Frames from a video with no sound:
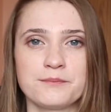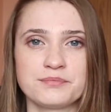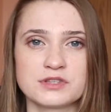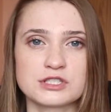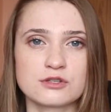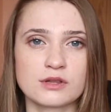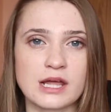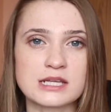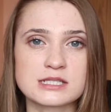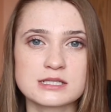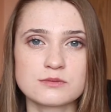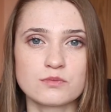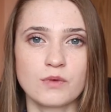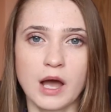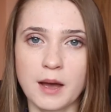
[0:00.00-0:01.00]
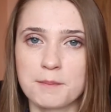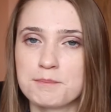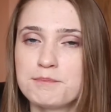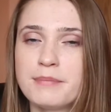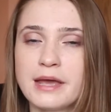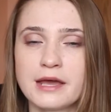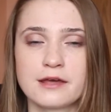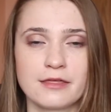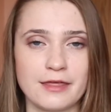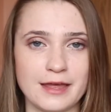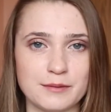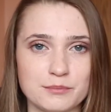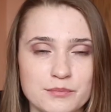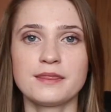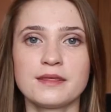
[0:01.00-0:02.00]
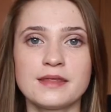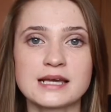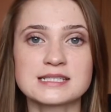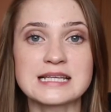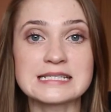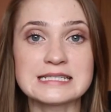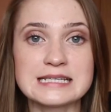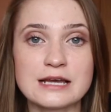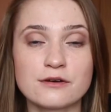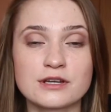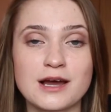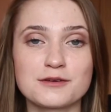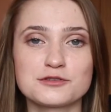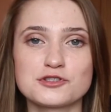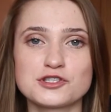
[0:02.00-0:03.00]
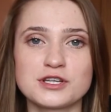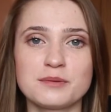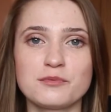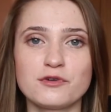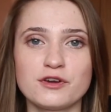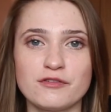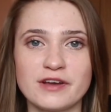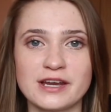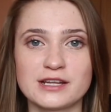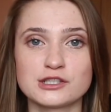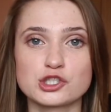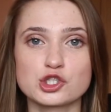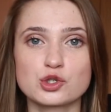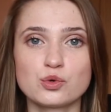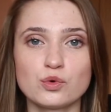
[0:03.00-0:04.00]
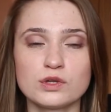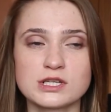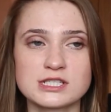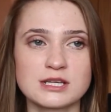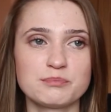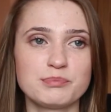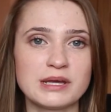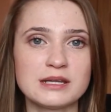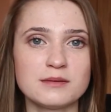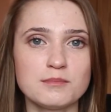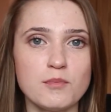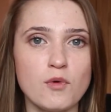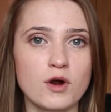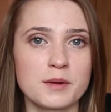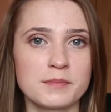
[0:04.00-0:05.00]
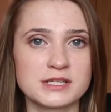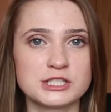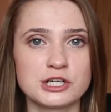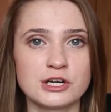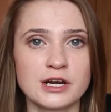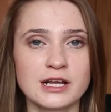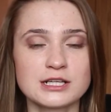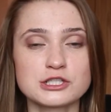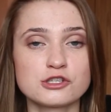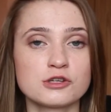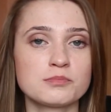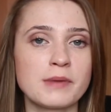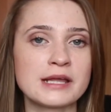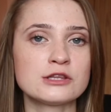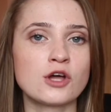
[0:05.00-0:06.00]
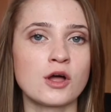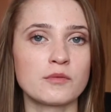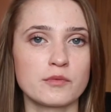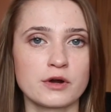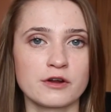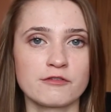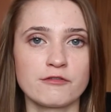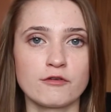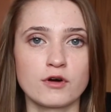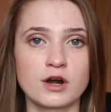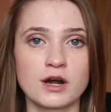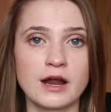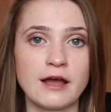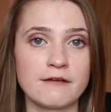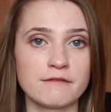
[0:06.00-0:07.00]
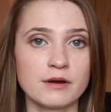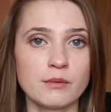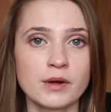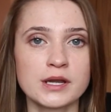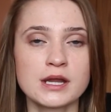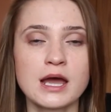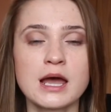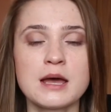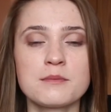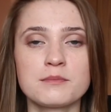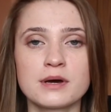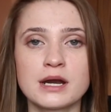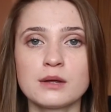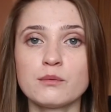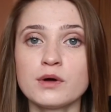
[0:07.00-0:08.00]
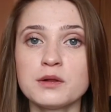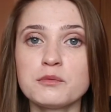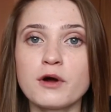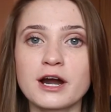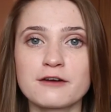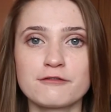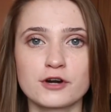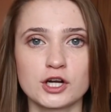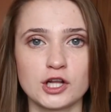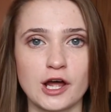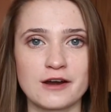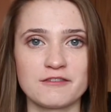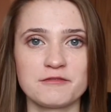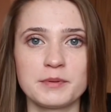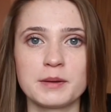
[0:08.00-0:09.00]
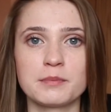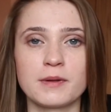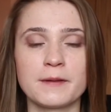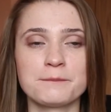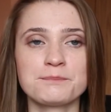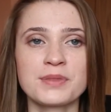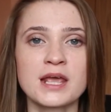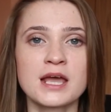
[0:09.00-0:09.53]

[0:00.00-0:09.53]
So that's a big thing. The next idea on how to stay motivated in school is a bit more material, so it might not work for everyone, but it will work for a lot of people.